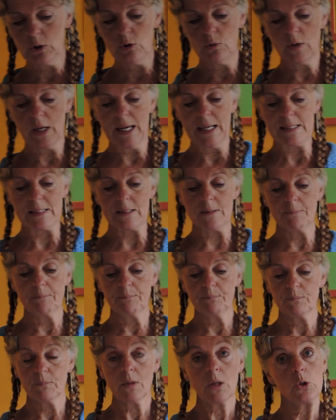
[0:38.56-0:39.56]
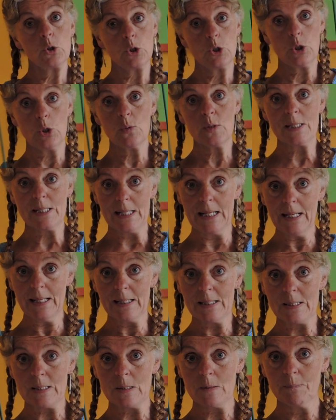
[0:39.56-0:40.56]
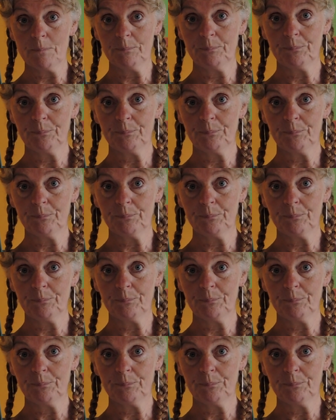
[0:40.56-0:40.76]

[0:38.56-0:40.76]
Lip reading: you get two sticks